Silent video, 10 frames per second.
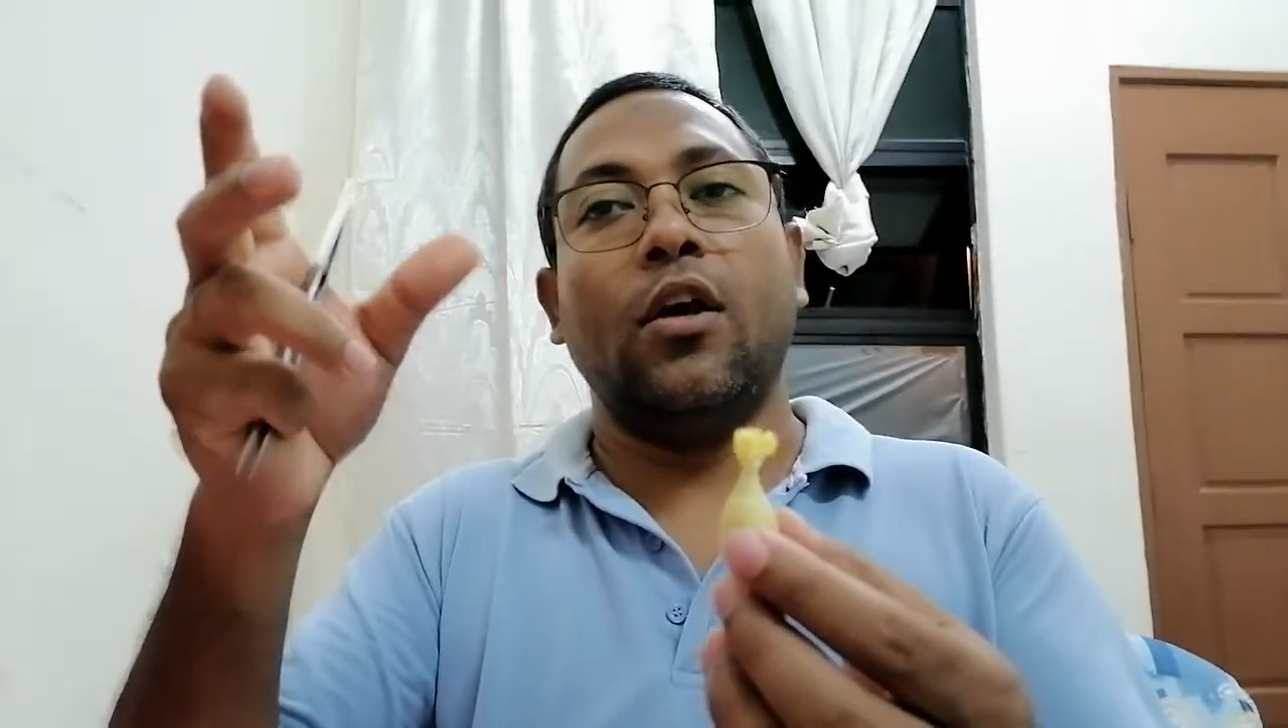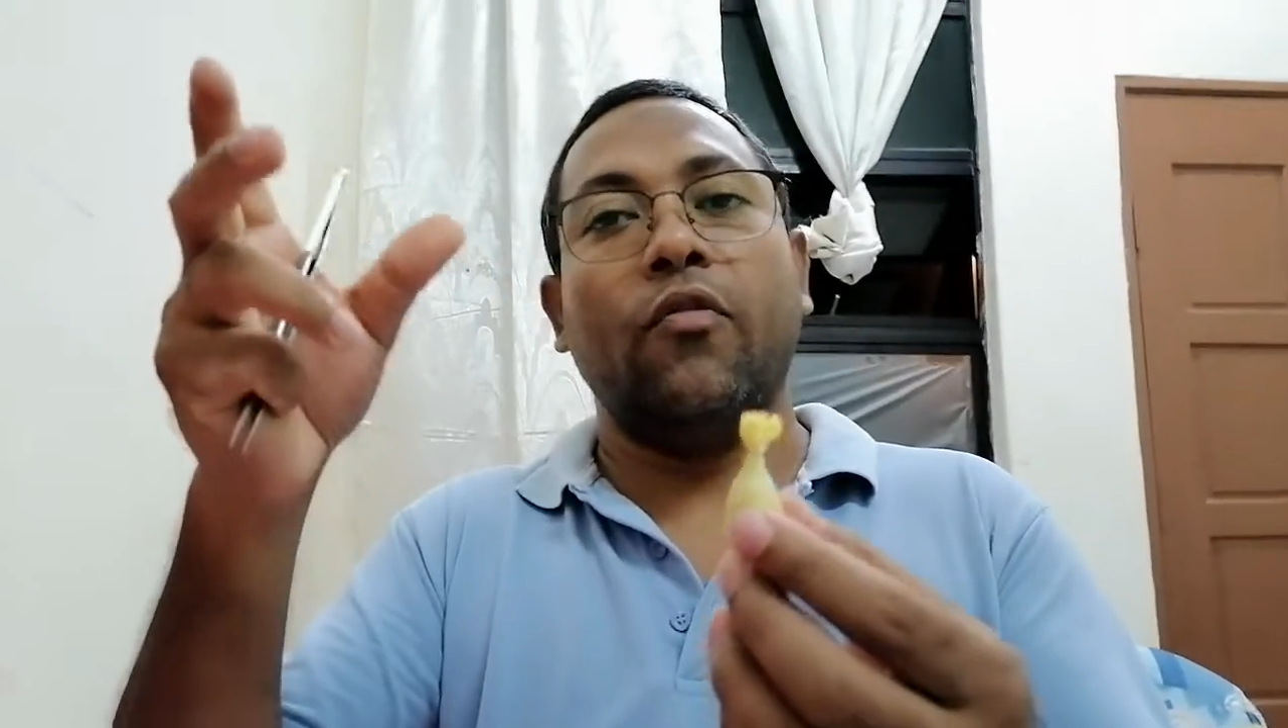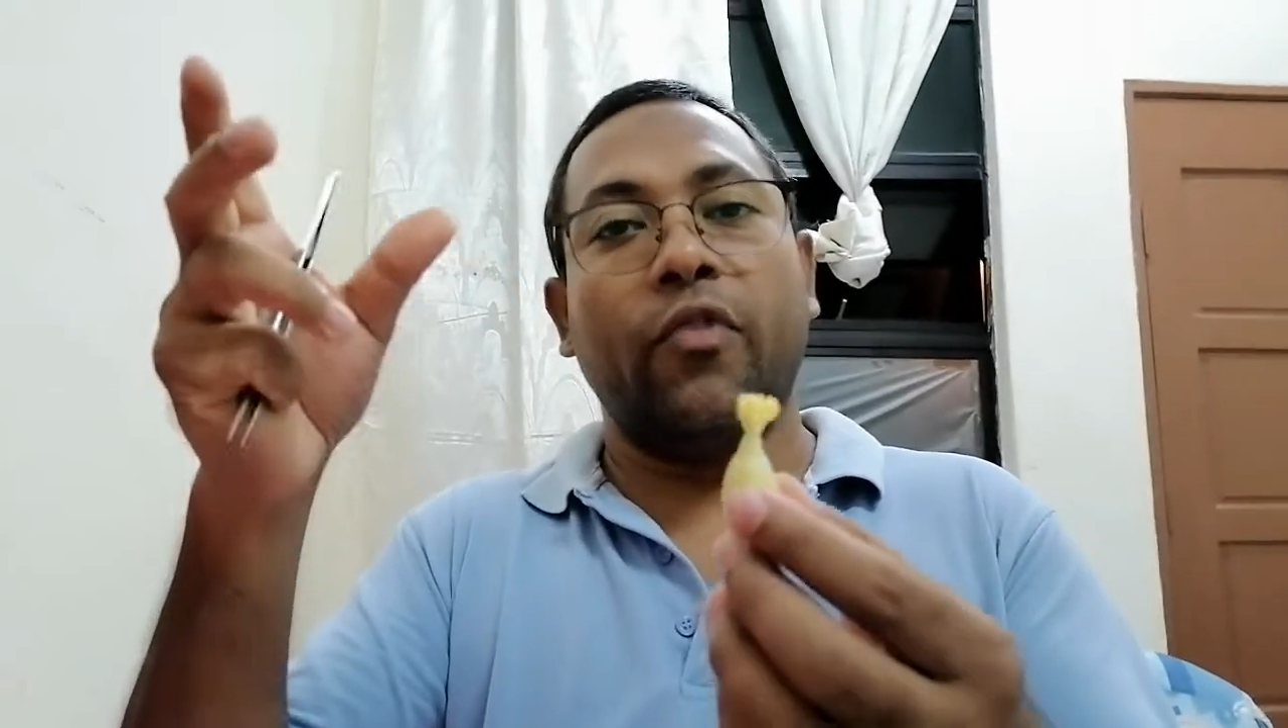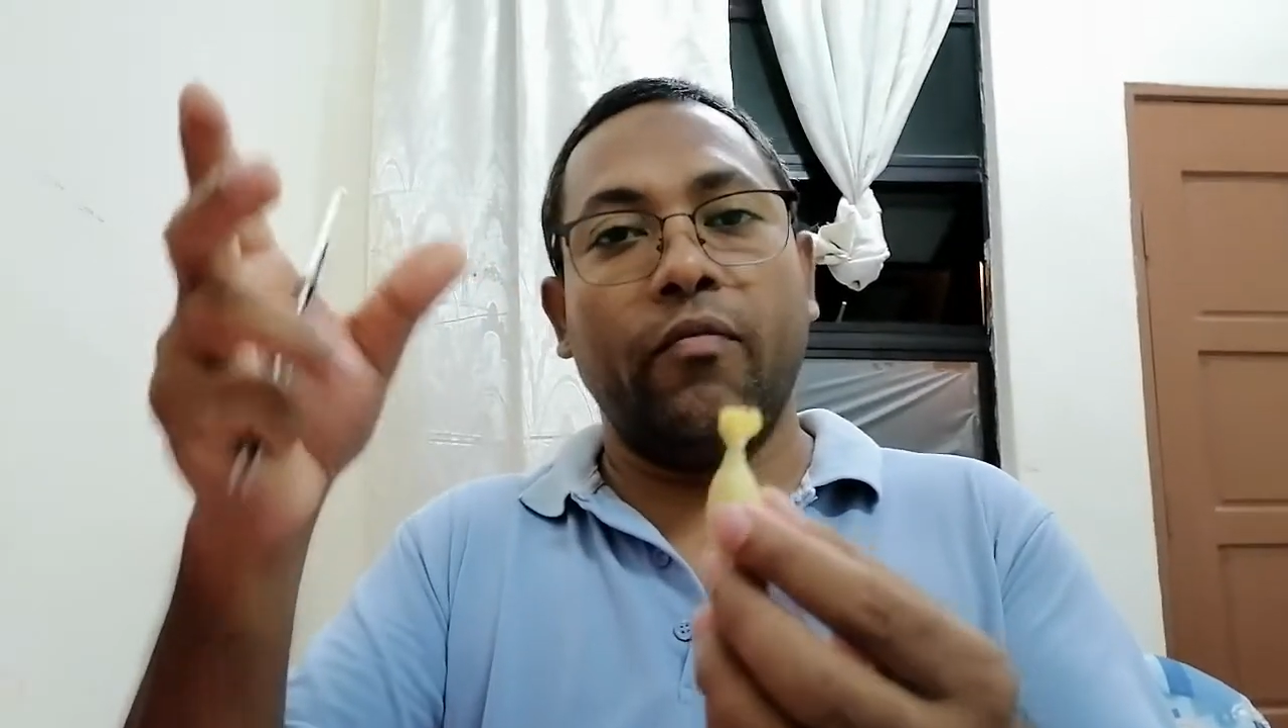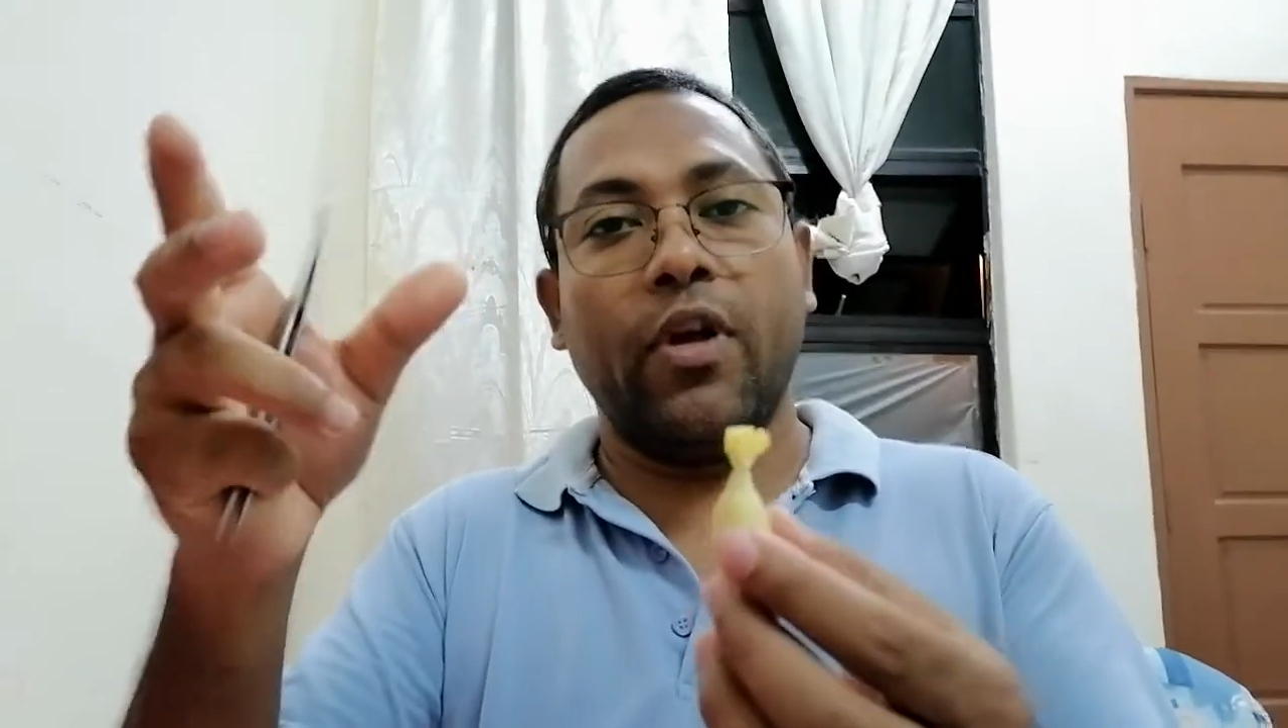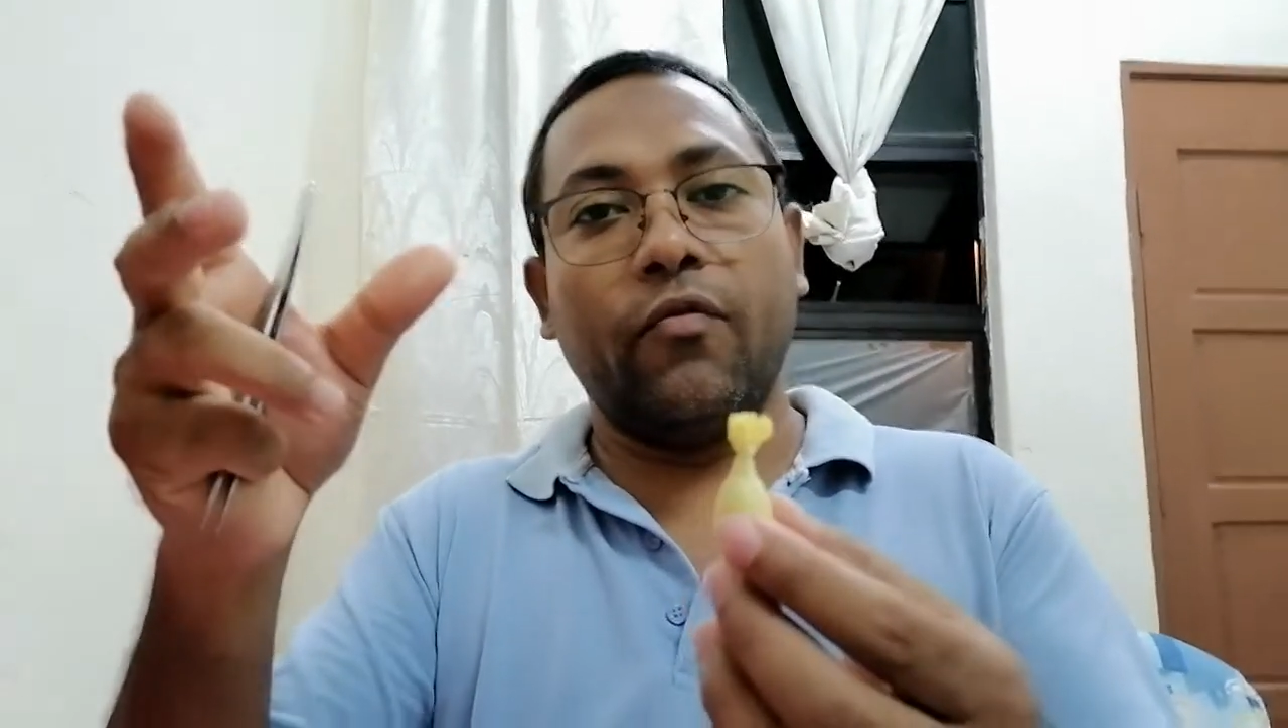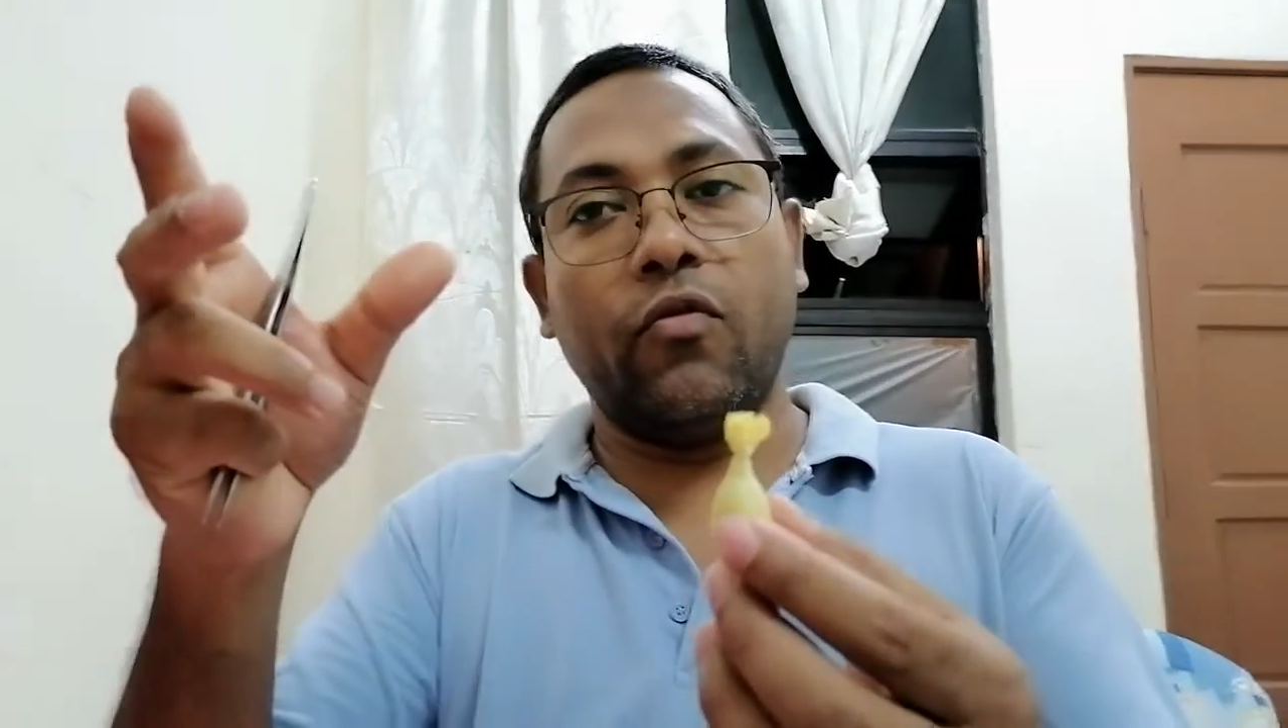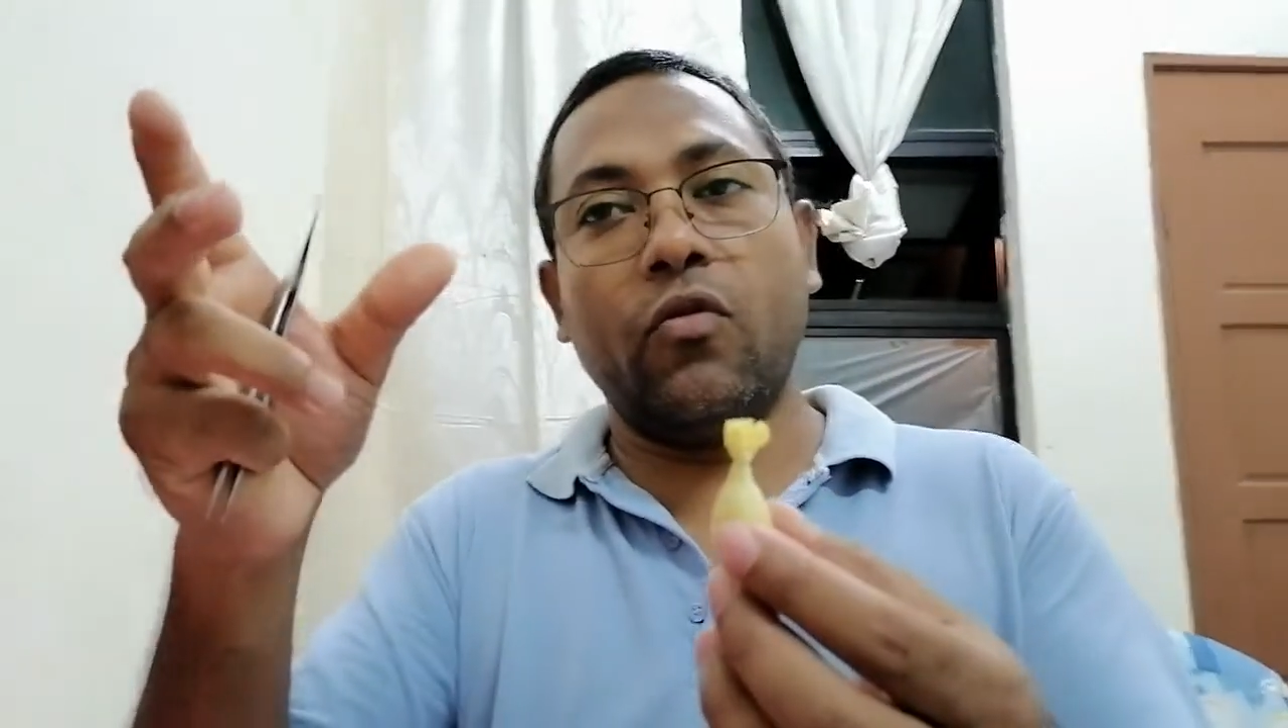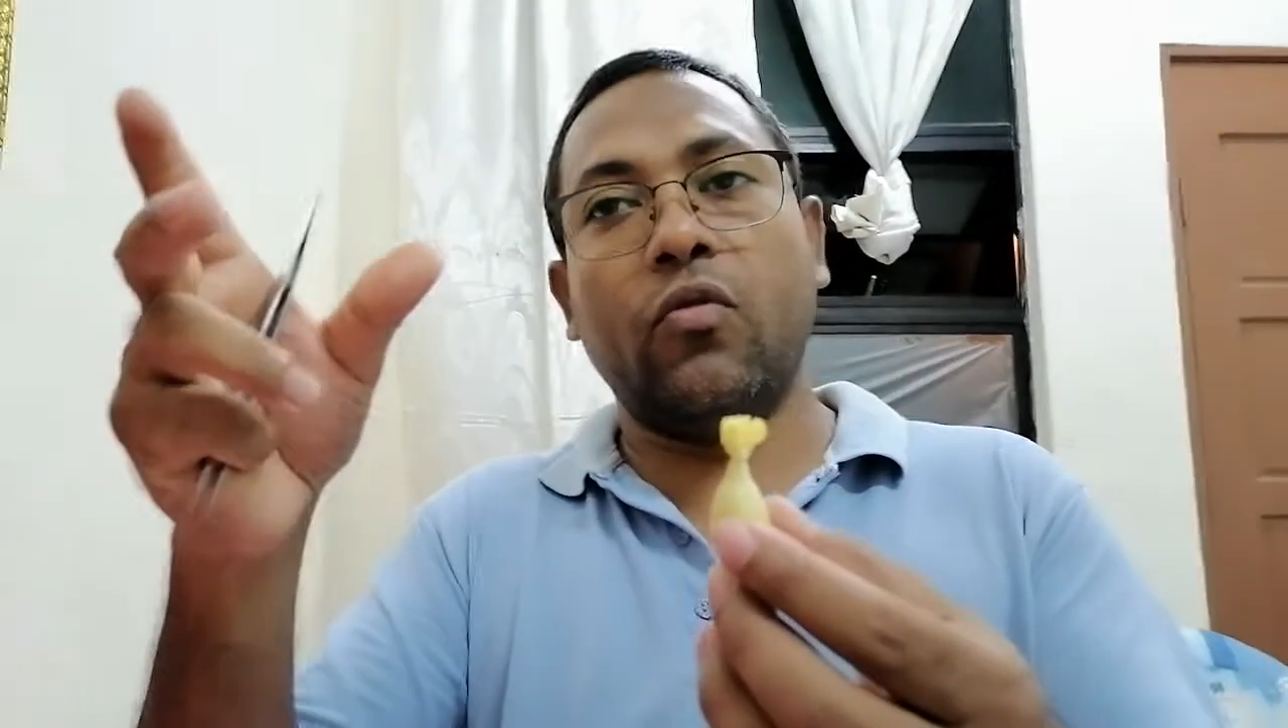female fruit,